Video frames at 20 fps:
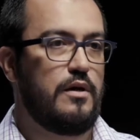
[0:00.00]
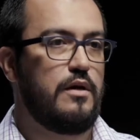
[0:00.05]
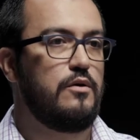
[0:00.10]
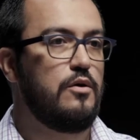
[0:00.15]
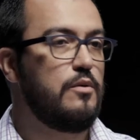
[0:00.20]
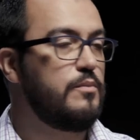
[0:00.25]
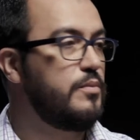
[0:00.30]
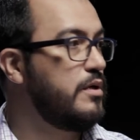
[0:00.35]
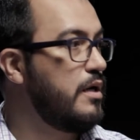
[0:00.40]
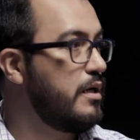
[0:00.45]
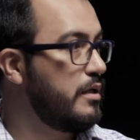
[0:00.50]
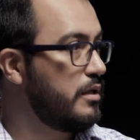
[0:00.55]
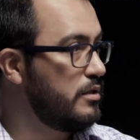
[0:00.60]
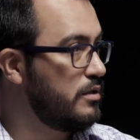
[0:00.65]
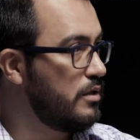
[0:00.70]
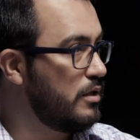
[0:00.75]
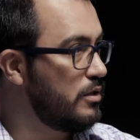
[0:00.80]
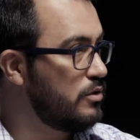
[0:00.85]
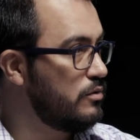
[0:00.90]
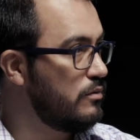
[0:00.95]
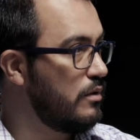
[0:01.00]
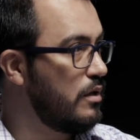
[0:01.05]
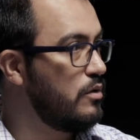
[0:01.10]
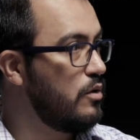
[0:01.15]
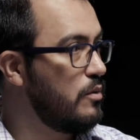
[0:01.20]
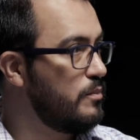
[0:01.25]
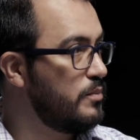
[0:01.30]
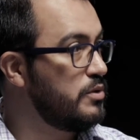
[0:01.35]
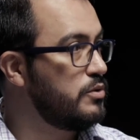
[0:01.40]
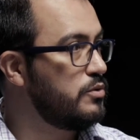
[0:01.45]
an open architecture, an
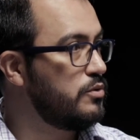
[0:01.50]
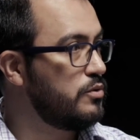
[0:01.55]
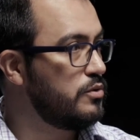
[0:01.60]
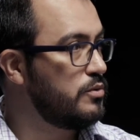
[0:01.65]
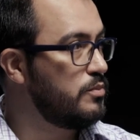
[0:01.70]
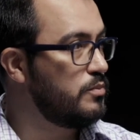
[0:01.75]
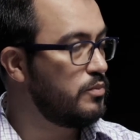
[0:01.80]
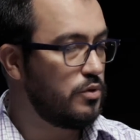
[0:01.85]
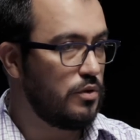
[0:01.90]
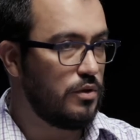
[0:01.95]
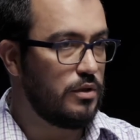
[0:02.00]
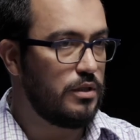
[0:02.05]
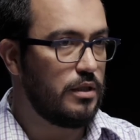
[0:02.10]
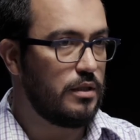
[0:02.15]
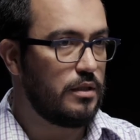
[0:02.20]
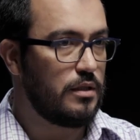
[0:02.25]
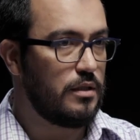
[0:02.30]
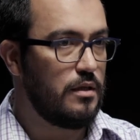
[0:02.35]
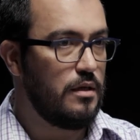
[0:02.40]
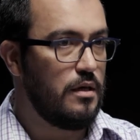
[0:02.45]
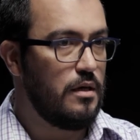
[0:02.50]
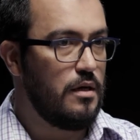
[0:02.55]
open source project.